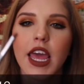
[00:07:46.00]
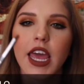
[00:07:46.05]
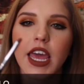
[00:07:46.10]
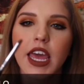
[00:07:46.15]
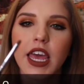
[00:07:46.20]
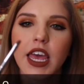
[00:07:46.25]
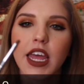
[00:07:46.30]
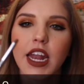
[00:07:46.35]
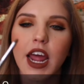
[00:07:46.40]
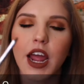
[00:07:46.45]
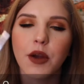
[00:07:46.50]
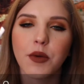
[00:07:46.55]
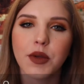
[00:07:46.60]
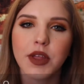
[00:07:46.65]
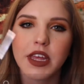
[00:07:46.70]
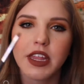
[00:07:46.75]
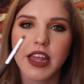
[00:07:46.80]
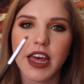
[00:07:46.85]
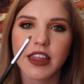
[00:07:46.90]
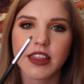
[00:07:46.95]
And I
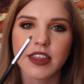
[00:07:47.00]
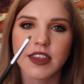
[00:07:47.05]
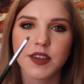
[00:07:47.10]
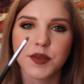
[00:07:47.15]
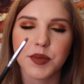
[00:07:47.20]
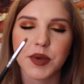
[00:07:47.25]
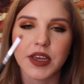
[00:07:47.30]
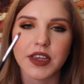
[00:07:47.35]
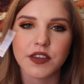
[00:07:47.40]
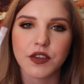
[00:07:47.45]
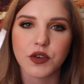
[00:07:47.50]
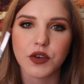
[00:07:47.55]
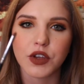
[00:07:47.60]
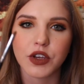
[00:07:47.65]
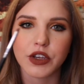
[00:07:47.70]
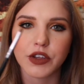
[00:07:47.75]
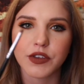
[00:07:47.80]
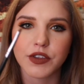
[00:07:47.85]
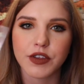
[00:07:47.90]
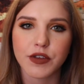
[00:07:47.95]
really like this because you
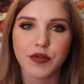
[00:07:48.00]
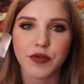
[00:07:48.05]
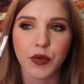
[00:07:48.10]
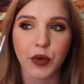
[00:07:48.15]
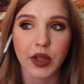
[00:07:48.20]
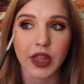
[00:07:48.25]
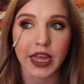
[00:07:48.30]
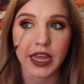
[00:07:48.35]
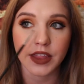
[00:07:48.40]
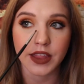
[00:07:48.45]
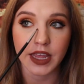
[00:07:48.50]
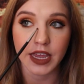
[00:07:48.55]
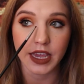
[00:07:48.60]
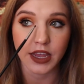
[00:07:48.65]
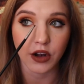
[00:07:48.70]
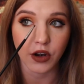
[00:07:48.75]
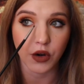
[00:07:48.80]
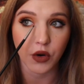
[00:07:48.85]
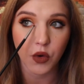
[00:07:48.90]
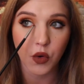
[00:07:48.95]
can use it for like the
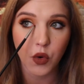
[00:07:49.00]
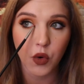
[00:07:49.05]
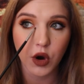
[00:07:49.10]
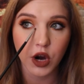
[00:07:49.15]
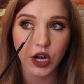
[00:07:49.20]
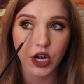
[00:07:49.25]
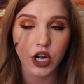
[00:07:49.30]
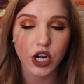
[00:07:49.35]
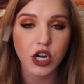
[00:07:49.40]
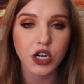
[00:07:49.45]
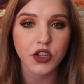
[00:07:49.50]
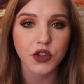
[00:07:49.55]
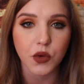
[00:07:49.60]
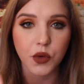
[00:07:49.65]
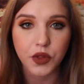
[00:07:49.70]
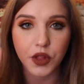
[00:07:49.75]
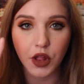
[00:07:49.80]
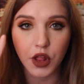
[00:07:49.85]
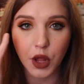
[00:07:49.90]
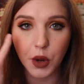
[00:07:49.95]
inner corners
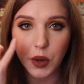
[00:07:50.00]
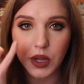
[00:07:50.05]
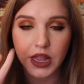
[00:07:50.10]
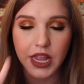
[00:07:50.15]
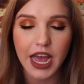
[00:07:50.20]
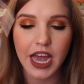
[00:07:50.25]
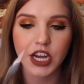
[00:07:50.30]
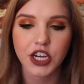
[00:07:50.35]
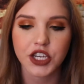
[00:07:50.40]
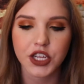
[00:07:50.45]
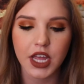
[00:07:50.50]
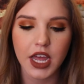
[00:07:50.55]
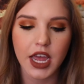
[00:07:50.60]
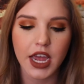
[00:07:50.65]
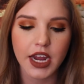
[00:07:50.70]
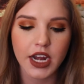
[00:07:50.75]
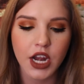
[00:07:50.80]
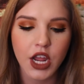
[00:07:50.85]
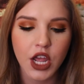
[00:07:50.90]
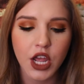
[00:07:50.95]
or the lower lash
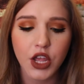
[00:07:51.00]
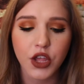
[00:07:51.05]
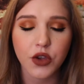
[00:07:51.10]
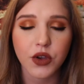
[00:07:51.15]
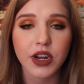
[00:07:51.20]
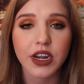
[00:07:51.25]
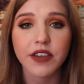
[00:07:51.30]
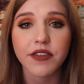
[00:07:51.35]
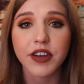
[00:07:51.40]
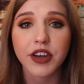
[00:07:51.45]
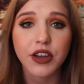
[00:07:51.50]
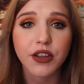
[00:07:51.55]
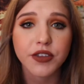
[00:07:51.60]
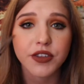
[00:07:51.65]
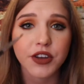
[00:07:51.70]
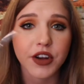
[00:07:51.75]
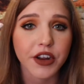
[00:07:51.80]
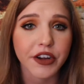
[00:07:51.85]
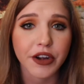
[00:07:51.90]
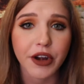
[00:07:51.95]
line. You can even
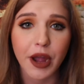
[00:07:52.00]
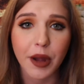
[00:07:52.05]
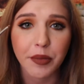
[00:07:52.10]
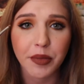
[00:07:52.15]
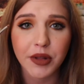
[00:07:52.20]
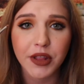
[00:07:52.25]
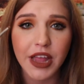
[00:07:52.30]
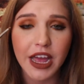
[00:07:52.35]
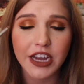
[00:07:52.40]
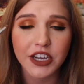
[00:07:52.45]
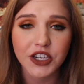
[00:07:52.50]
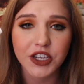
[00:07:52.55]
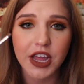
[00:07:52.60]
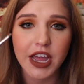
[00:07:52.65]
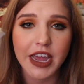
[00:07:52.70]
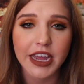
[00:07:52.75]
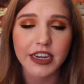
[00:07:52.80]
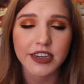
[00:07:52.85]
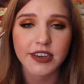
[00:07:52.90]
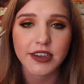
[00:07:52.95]
use it on your upper lash
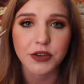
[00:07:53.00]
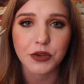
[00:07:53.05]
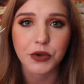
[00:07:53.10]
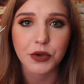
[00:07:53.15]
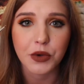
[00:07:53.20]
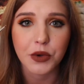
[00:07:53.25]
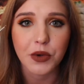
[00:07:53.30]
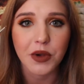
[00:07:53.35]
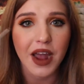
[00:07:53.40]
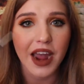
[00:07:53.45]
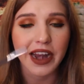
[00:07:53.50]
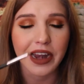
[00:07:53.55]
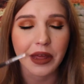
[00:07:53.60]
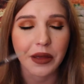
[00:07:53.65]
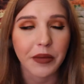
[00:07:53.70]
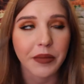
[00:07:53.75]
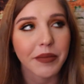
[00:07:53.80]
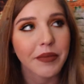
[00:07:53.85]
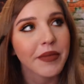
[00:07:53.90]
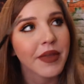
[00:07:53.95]
line to kind
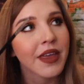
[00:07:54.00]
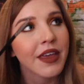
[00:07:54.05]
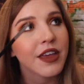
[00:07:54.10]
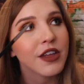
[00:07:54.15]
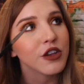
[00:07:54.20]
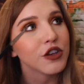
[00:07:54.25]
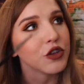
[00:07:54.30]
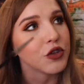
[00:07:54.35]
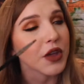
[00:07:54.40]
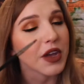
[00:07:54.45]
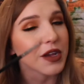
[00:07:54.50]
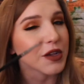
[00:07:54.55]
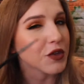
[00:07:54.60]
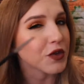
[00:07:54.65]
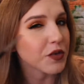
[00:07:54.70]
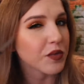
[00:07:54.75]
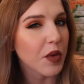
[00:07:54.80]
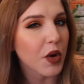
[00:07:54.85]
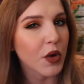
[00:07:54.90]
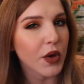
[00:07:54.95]
of do like a
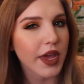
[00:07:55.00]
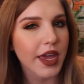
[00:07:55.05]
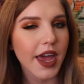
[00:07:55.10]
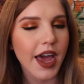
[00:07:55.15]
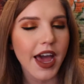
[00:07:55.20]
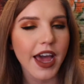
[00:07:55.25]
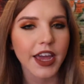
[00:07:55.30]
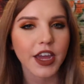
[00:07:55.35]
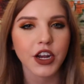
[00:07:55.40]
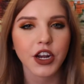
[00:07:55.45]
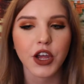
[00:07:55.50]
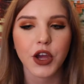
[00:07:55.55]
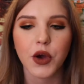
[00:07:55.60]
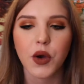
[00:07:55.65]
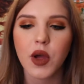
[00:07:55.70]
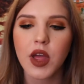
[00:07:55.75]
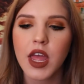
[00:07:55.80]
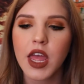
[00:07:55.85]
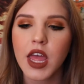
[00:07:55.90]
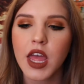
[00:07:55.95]
smoky eye, you
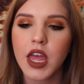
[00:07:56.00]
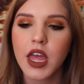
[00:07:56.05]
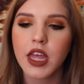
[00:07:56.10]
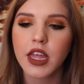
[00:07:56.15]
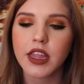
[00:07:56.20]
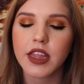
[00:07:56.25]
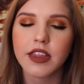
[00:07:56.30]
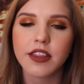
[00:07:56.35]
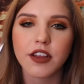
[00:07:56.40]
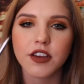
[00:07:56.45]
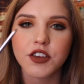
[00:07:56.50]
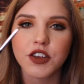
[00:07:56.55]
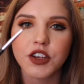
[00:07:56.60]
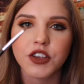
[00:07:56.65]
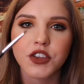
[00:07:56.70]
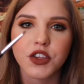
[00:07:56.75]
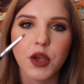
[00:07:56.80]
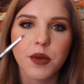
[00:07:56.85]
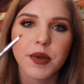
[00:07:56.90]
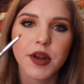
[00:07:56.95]
know. There's
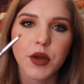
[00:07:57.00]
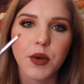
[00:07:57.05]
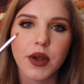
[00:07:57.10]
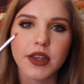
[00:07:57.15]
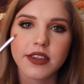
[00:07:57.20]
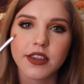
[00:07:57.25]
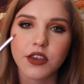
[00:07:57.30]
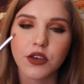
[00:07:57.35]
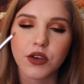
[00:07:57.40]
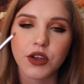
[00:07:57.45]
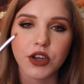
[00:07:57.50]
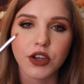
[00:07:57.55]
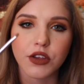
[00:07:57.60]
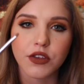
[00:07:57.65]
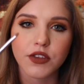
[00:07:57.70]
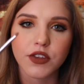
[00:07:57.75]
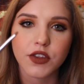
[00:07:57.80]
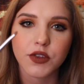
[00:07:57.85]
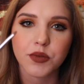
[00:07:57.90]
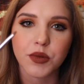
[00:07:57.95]
just so many ways that you can
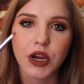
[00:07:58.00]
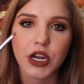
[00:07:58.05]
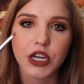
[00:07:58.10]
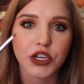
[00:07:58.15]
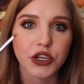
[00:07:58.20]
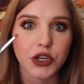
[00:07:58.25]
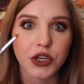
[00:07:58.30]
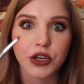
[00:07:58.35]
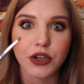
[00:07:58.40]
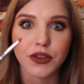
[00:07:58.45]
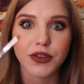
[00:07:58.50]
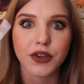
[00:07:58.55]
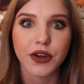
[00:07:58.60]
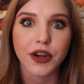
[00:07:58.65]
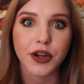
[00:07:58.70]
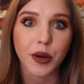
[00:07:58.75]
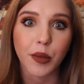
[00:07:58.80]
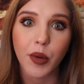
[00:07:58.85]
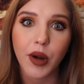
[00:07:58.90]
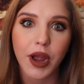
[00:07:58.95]
use this brush. You can use it
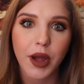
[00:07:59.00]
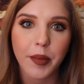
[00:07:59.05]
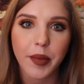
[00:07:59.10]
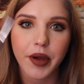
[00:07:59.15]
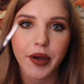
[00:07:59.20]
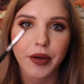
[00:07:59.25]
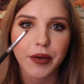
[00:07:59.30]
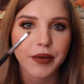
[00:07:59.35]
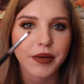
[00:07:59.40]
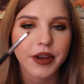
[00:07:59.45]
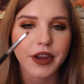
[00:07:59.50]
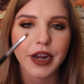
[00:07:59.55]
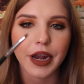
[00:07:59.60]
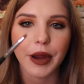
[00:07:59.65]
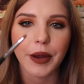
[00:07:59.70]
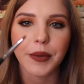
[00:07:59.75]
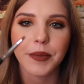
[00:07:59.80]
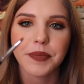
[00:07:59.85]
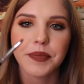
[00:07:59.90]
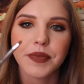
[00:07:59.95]
on your brow bone, you
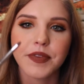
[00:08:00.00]
know.